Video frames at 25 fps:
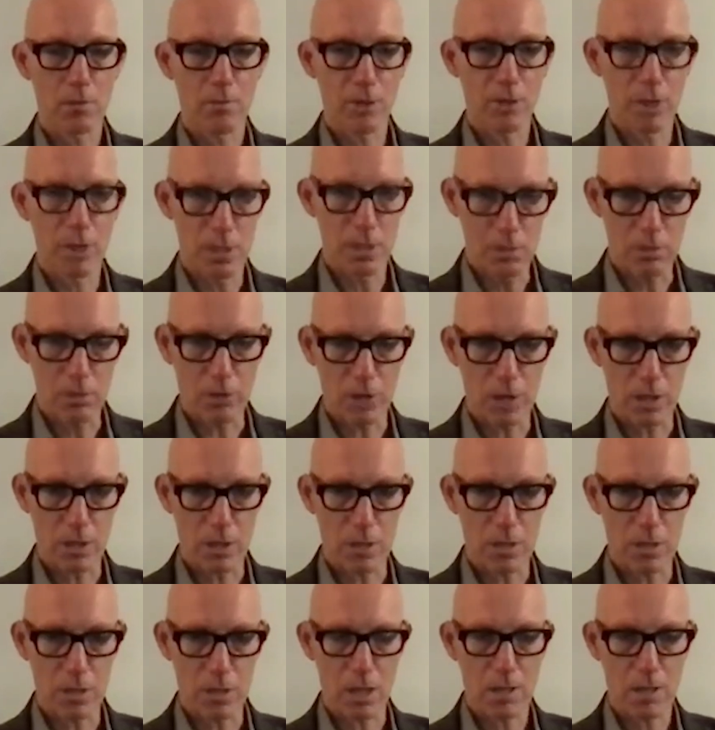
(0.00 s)
physical
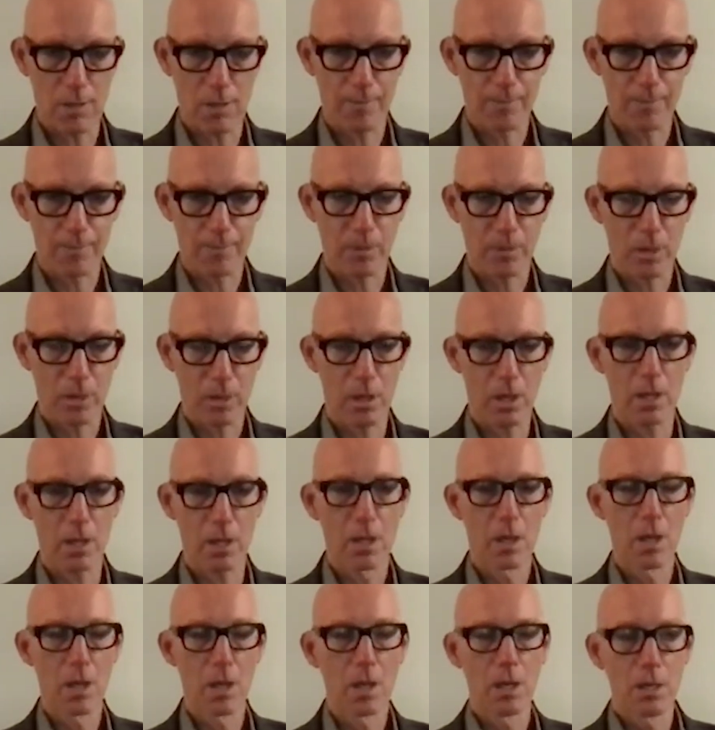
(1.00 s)
genocide. Okay.
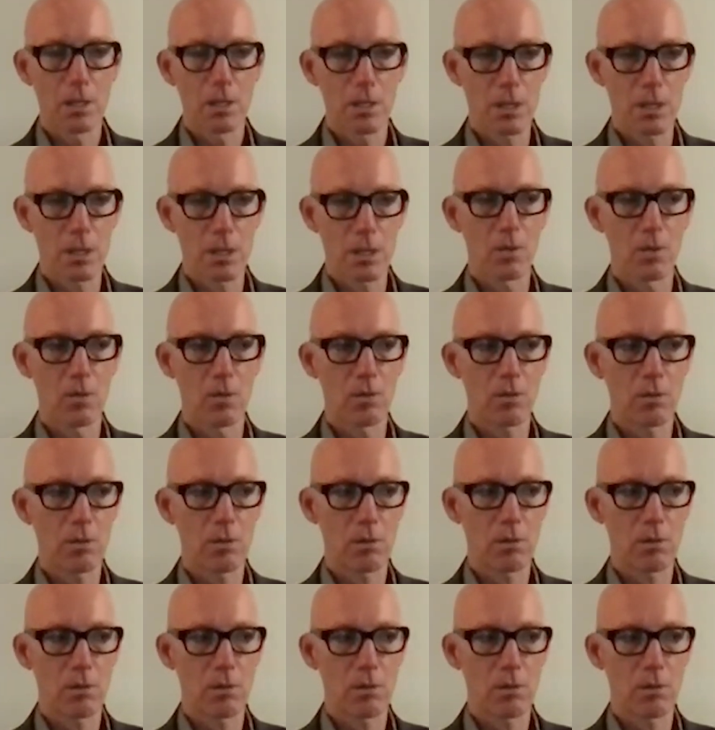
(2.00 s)
So